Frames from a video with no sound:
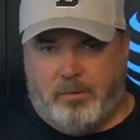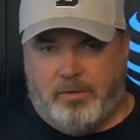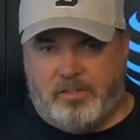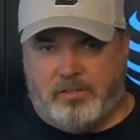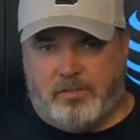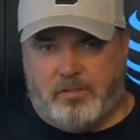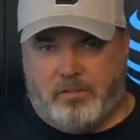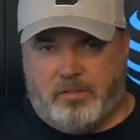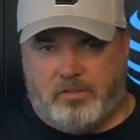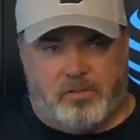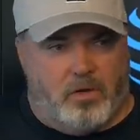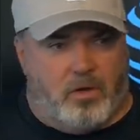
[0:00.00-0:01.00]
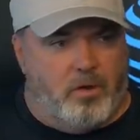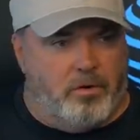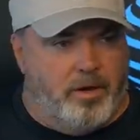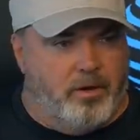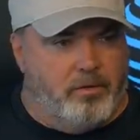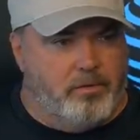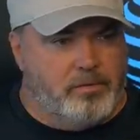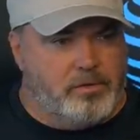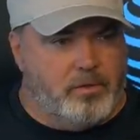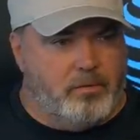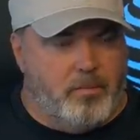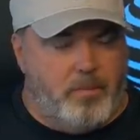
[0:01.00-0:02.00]
I mean this is a this is a long year,
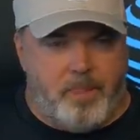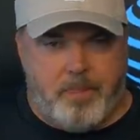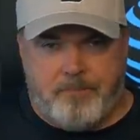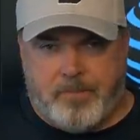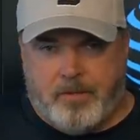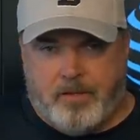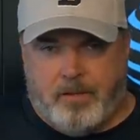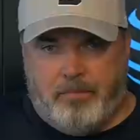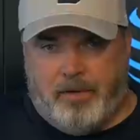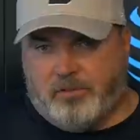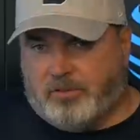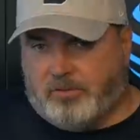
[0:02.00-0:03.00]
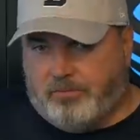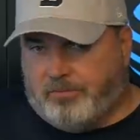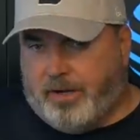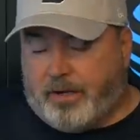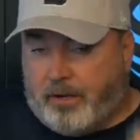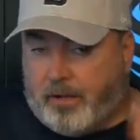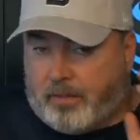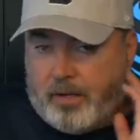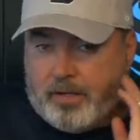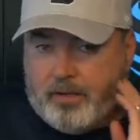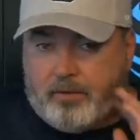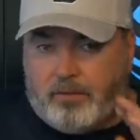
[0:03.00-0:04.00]
so. I mean, I was frankly, I
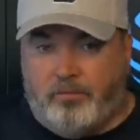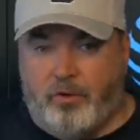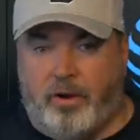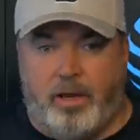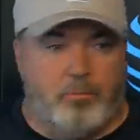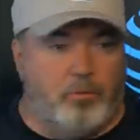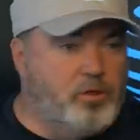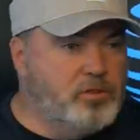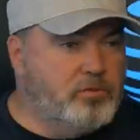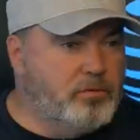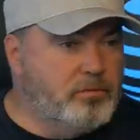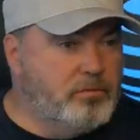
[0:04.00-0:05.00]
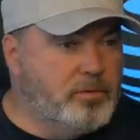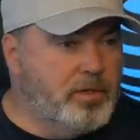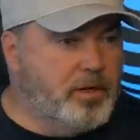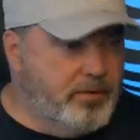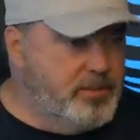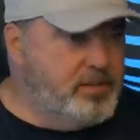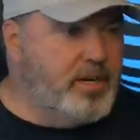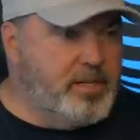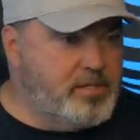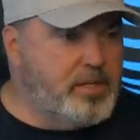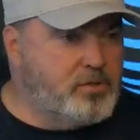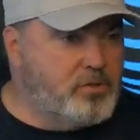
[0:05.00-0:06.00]
thought I'd get a few attaboys for declaring these
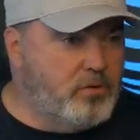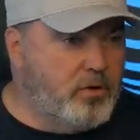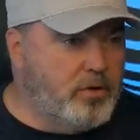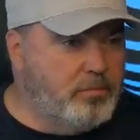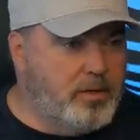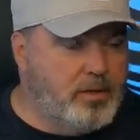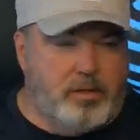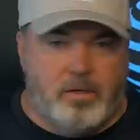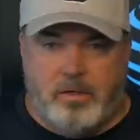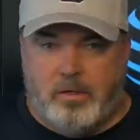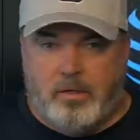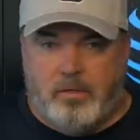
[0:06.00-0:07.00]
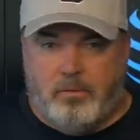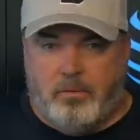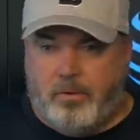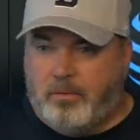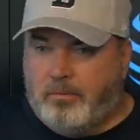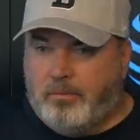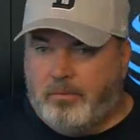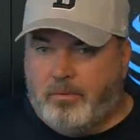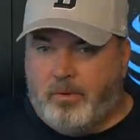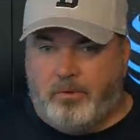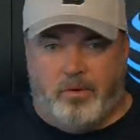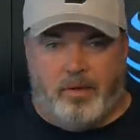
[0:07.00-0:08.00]
guys out so early, but we won't we
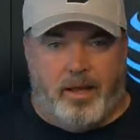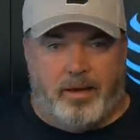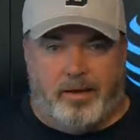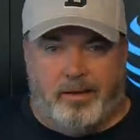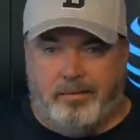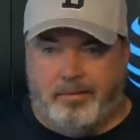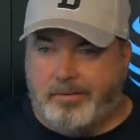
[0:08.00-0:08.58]
won't do that again.